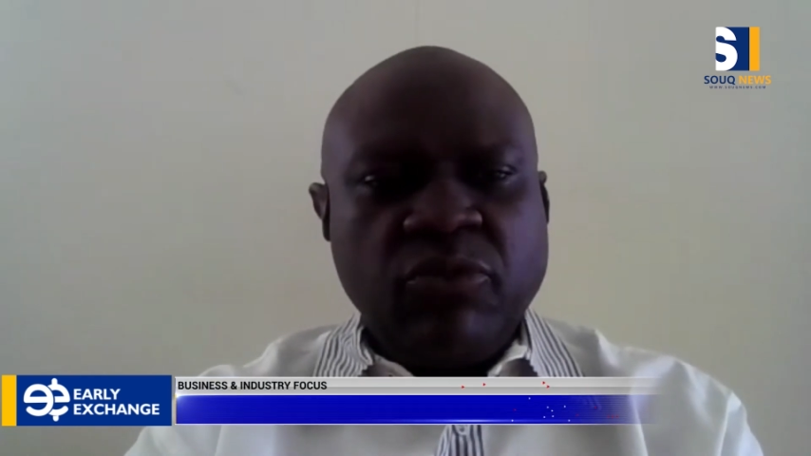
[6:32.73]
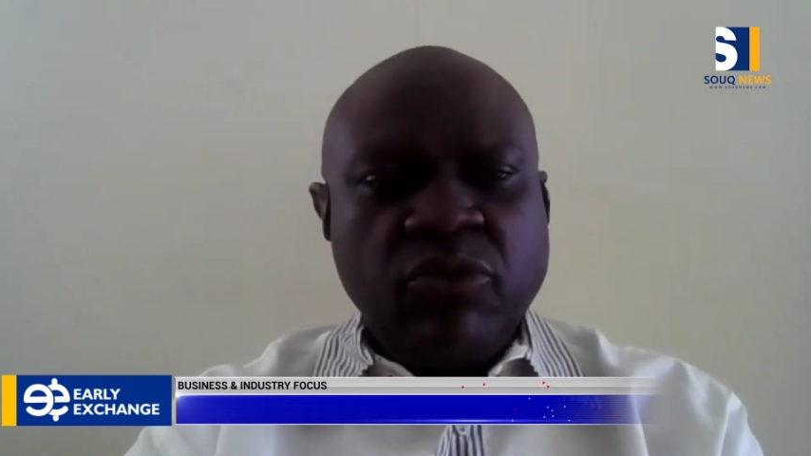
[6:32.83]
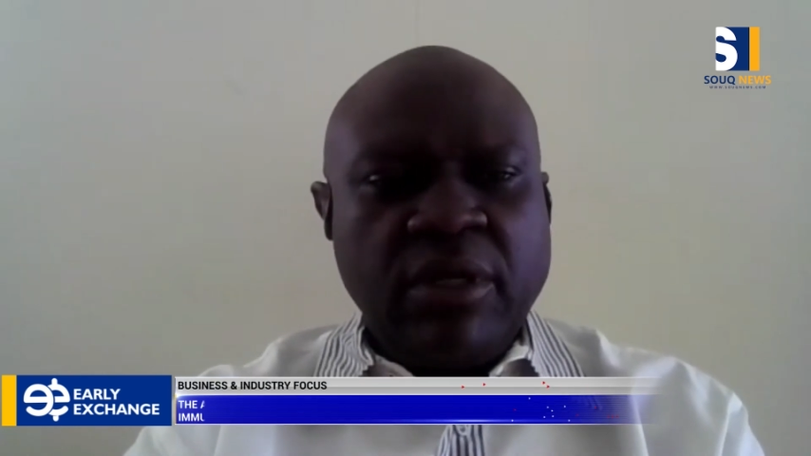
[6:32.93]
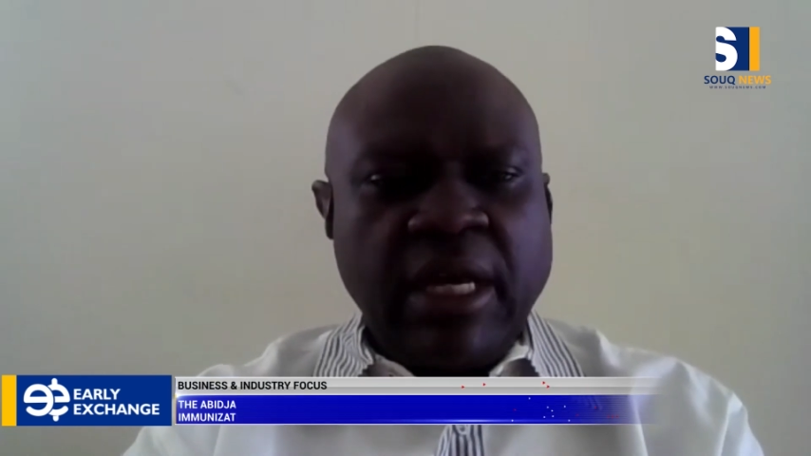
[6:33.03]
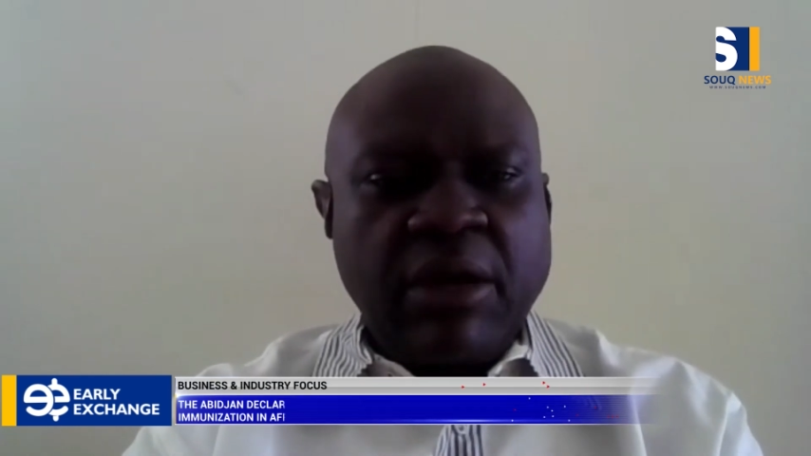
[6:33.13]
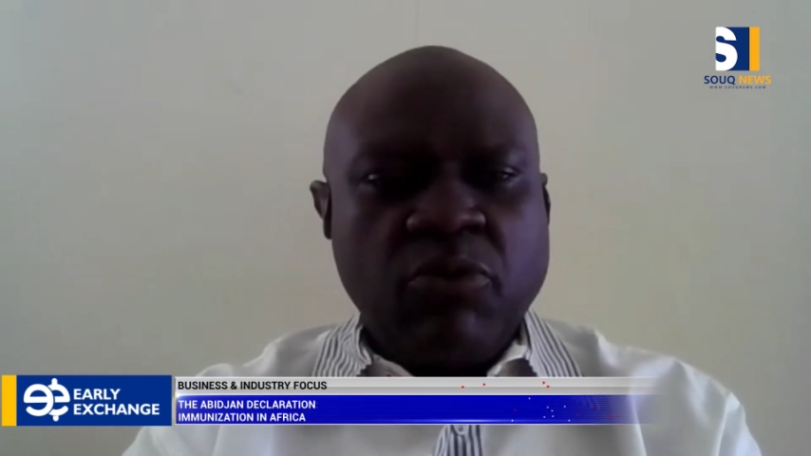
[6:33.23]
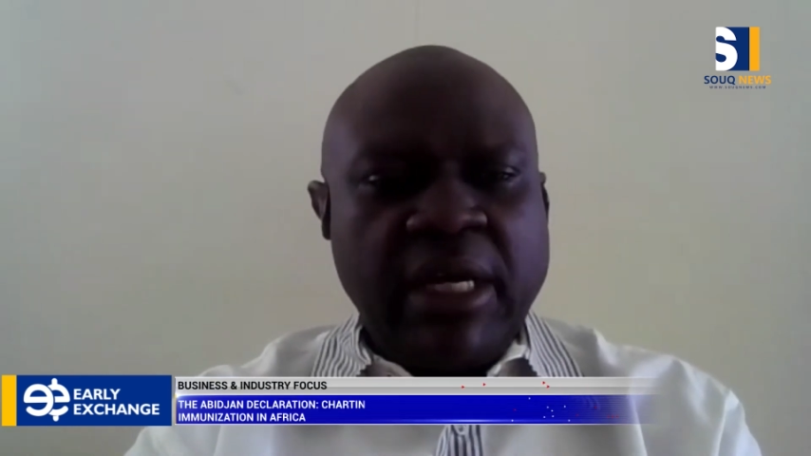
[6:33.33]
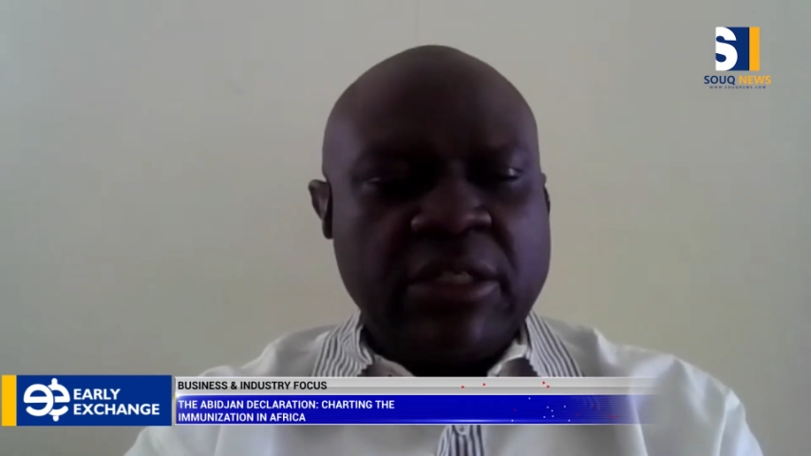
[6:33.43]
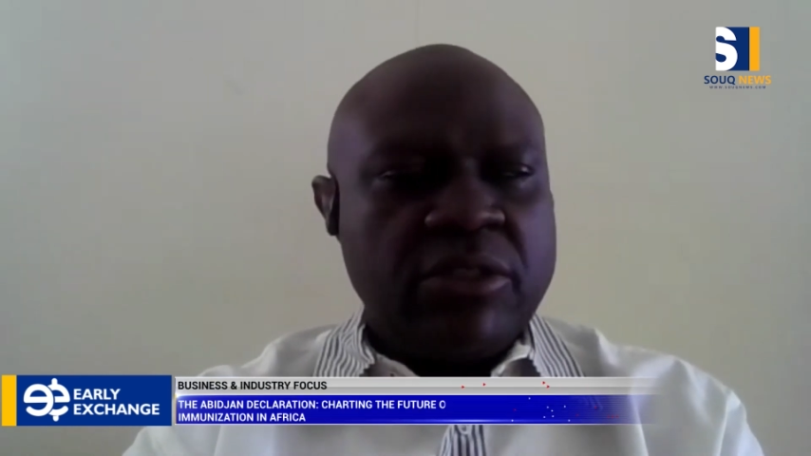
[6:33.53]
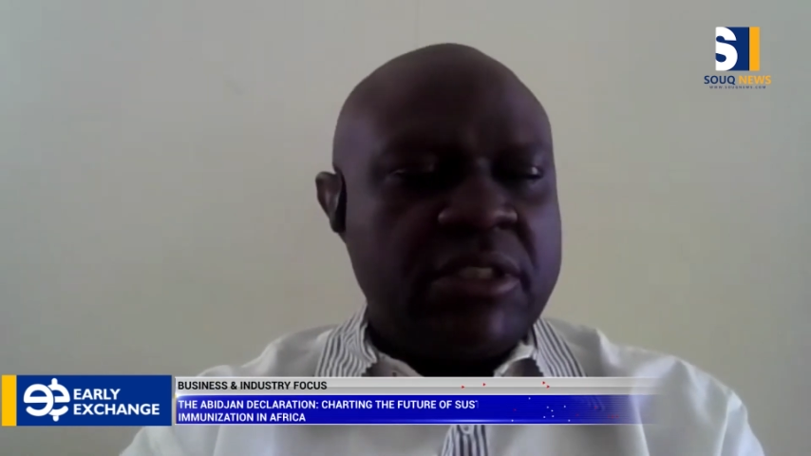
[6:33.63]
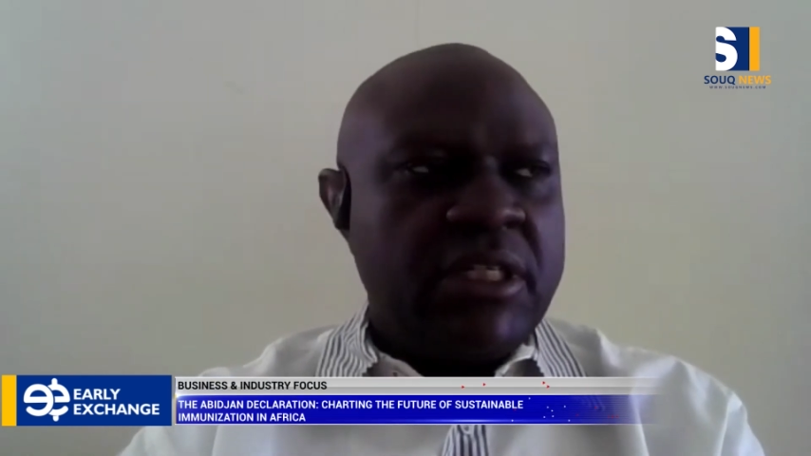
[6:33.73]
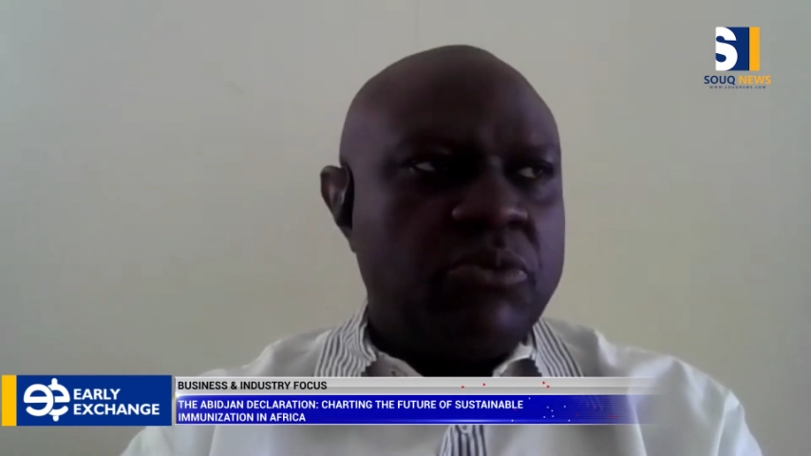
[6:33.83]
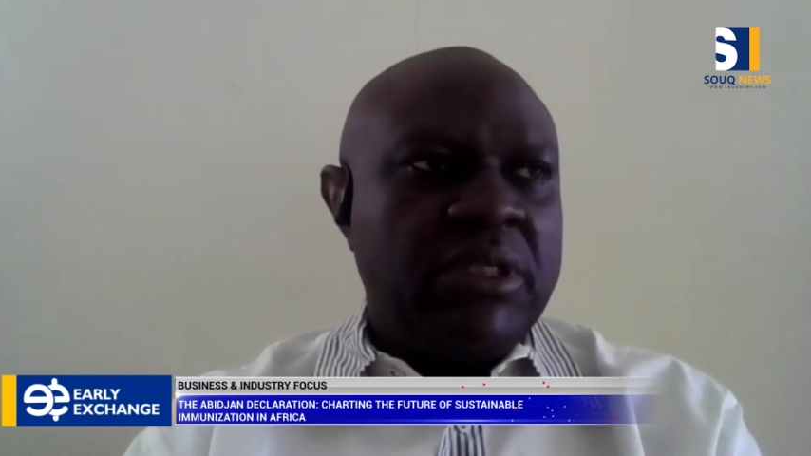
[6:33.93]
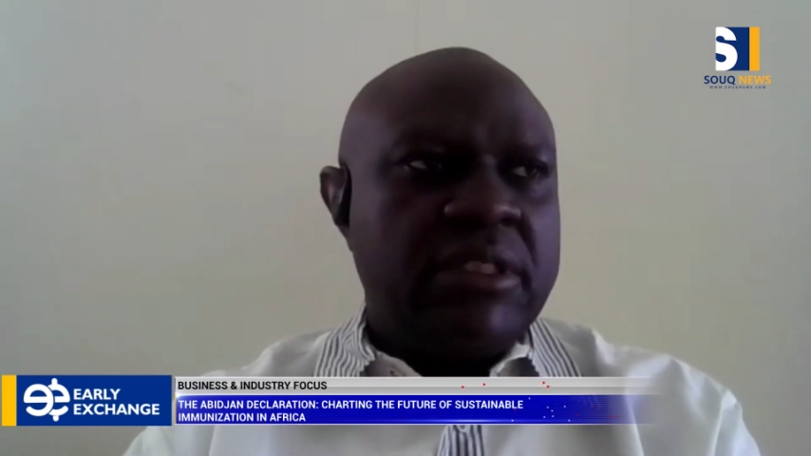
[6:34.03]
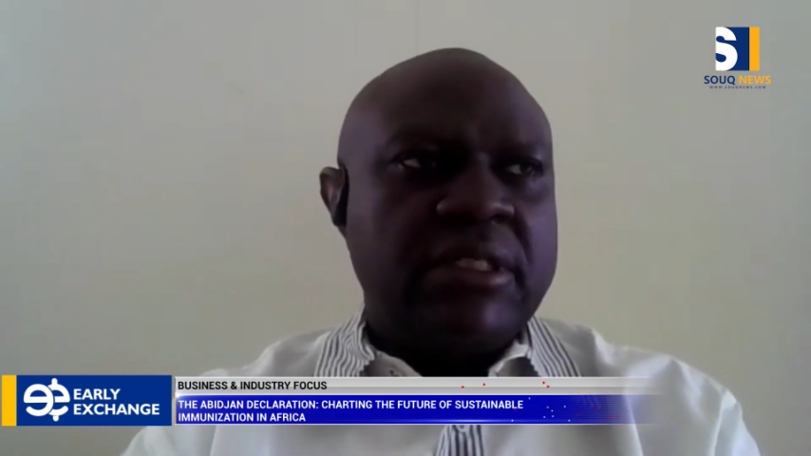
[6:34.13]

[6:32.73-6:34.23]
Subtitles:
like we associate with